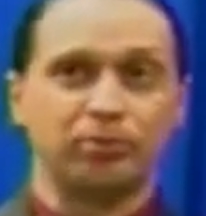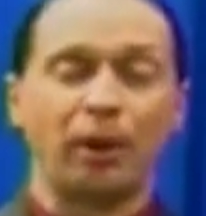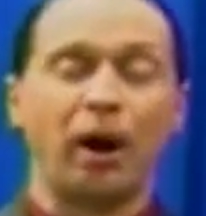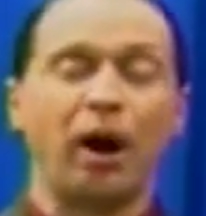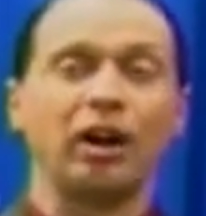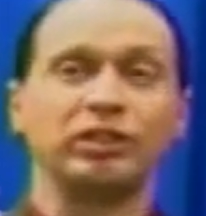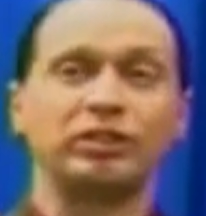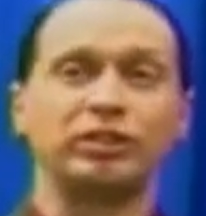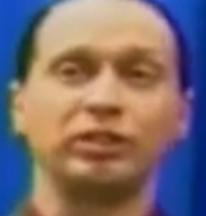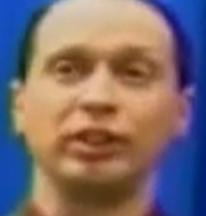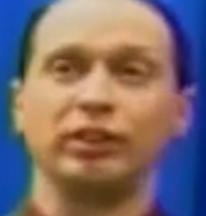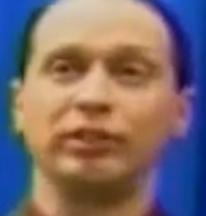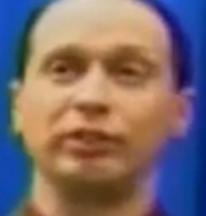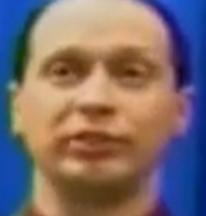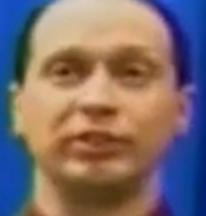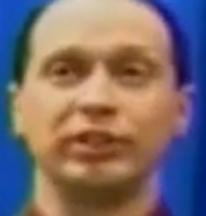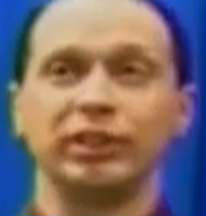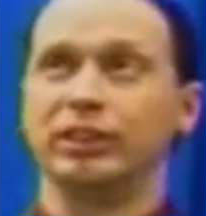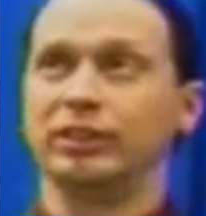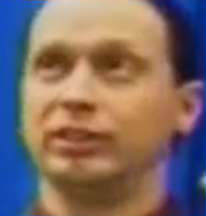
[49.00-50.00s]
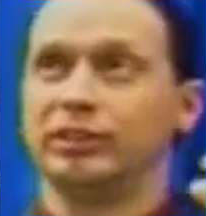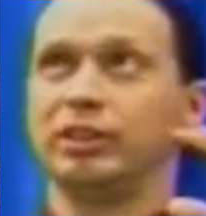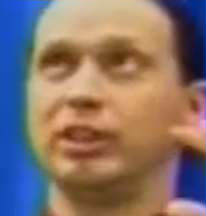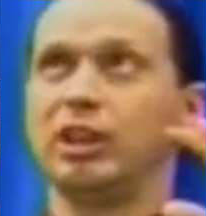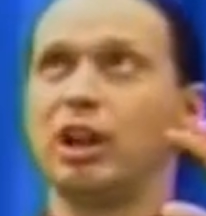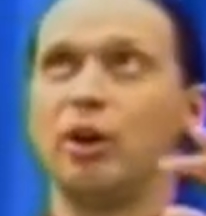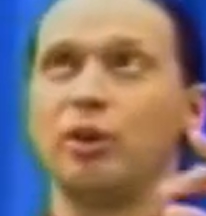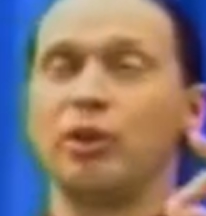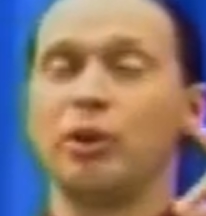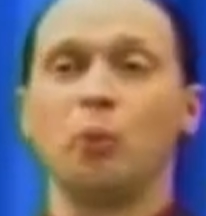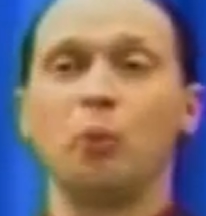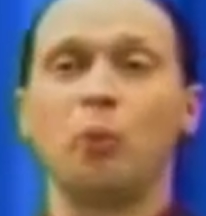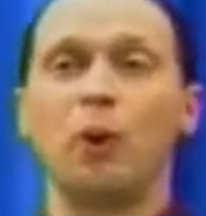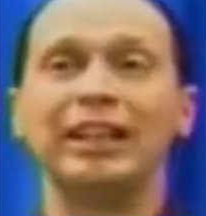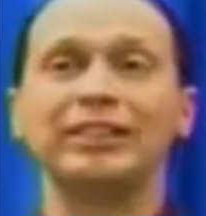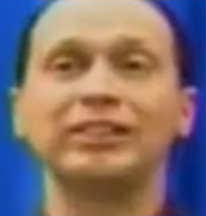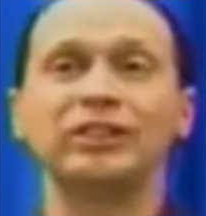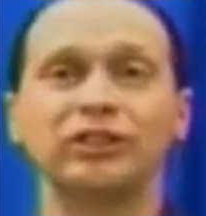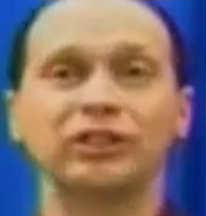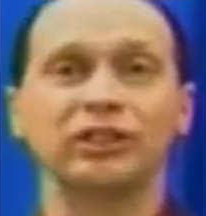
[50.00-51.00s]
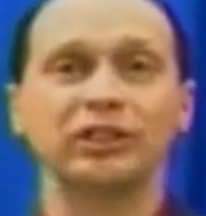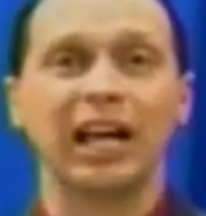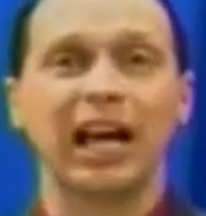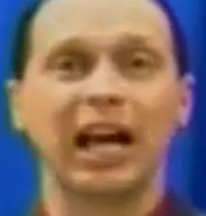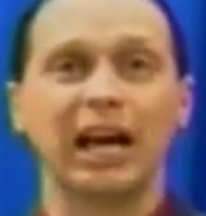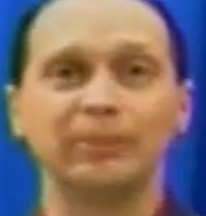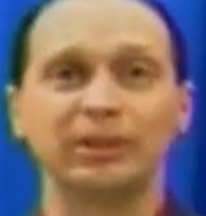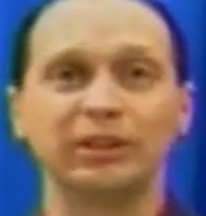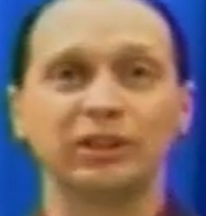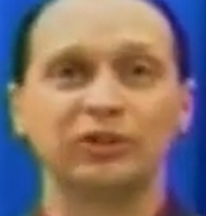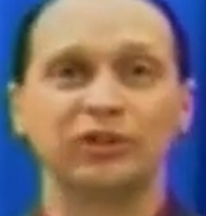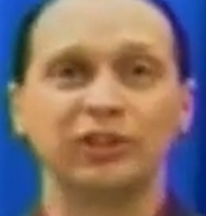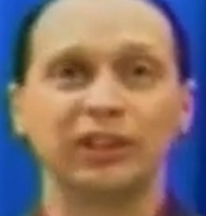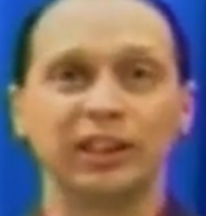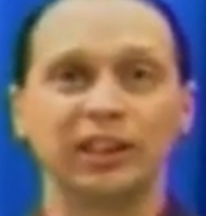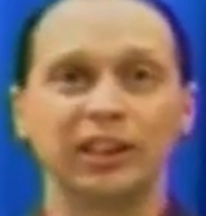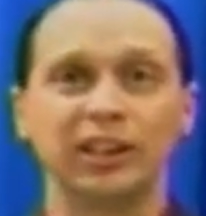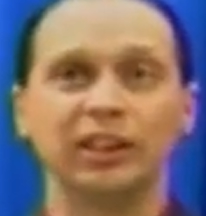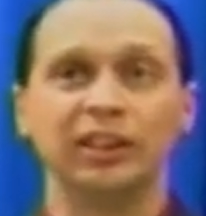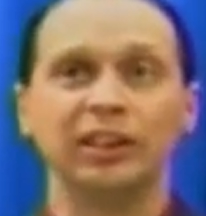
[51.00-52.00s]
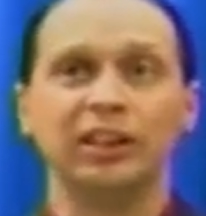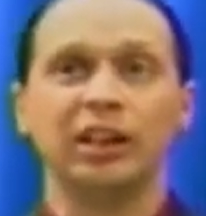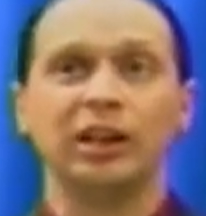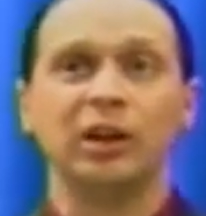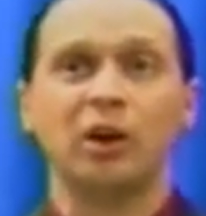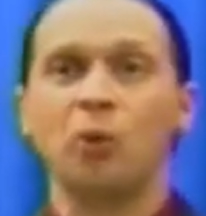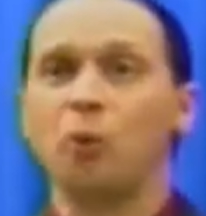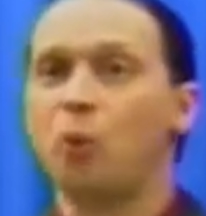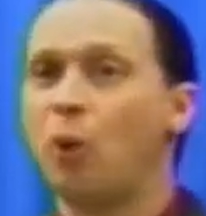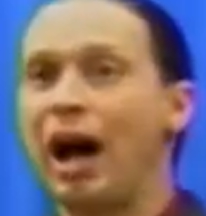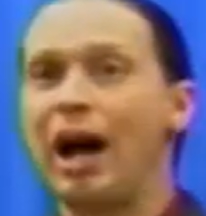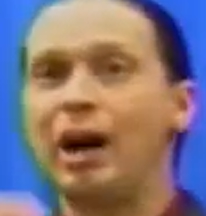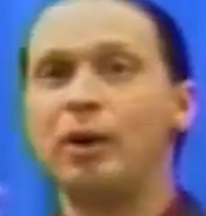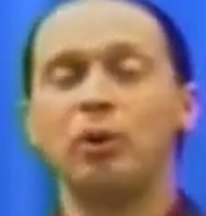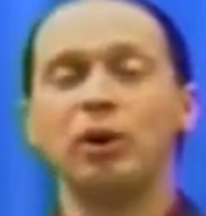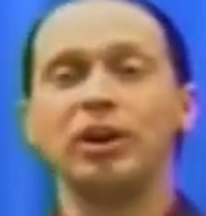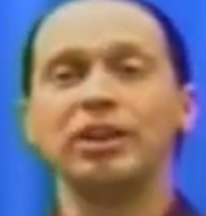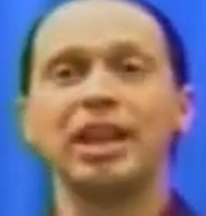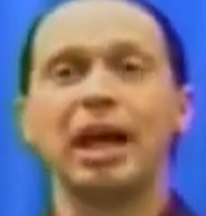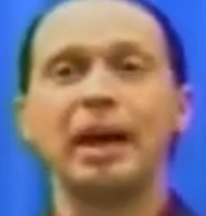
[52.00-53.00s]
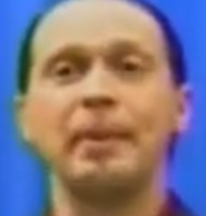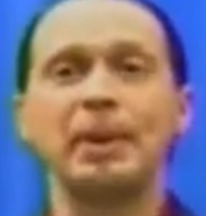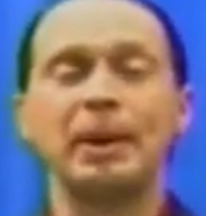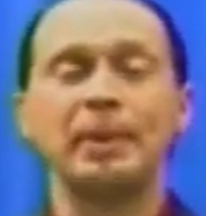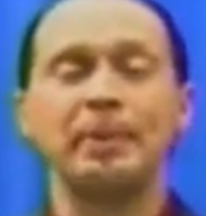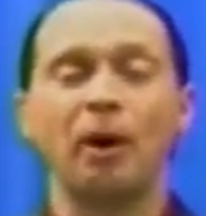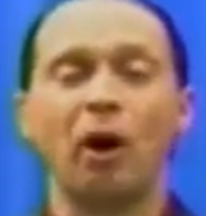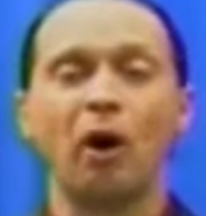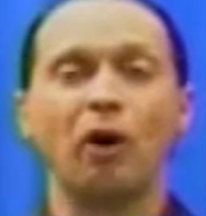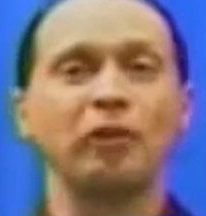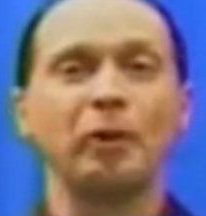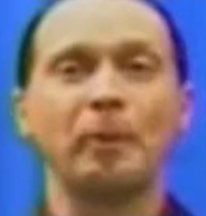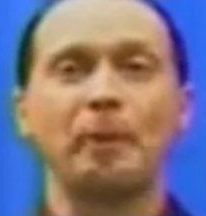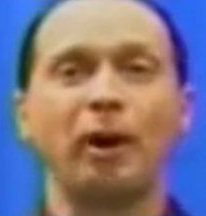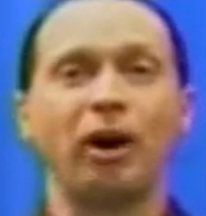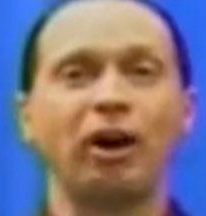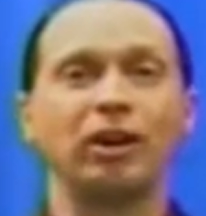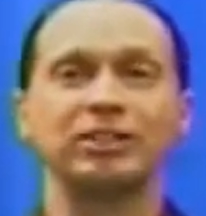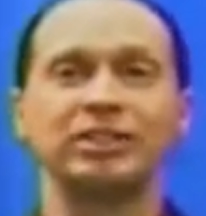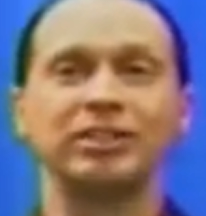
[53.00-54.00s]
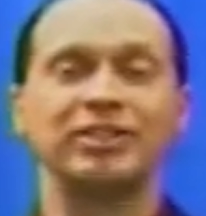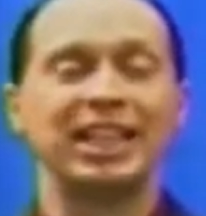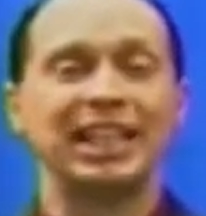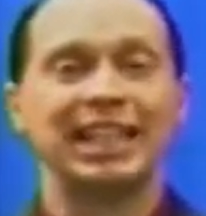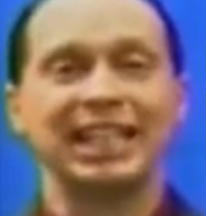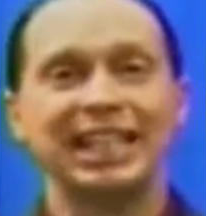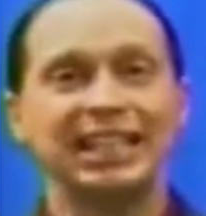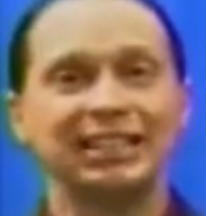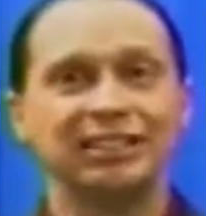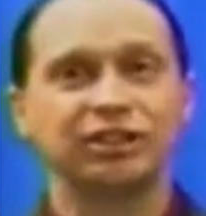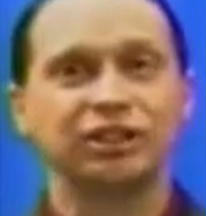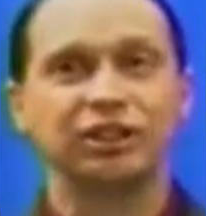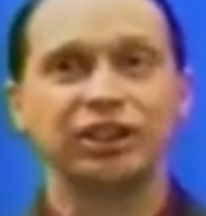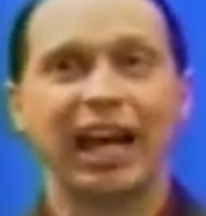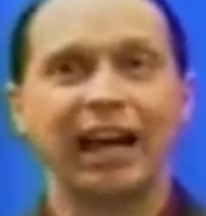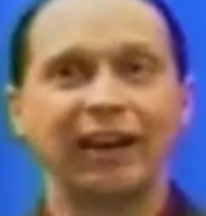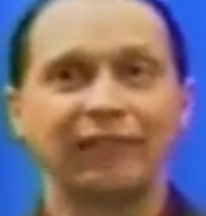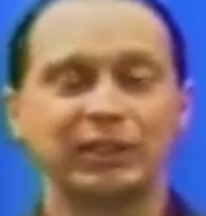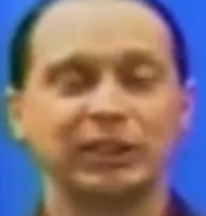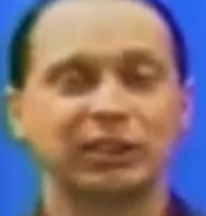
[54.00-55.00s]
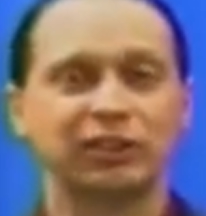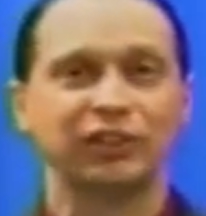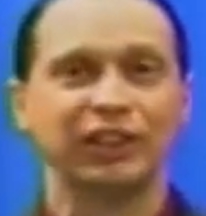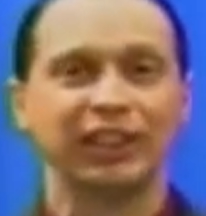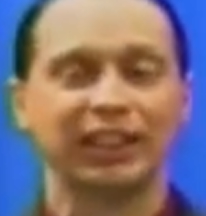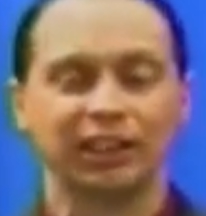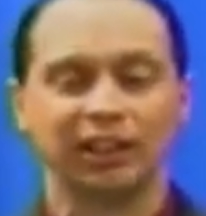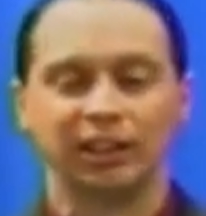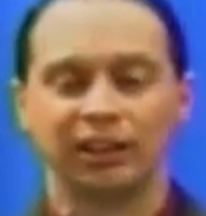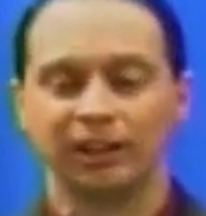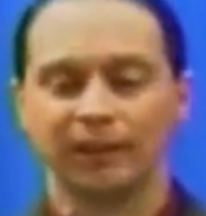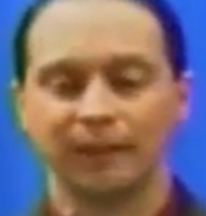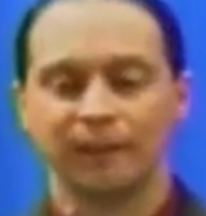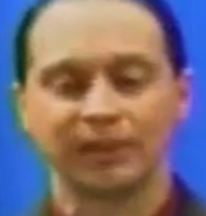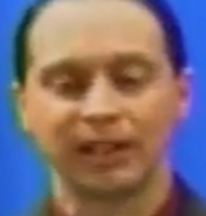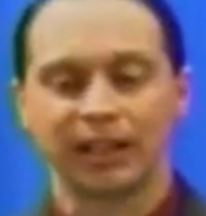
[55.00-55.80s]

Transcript: parts of the western hemisphere, why wouldn't they be over parts of the eastern hemisphere?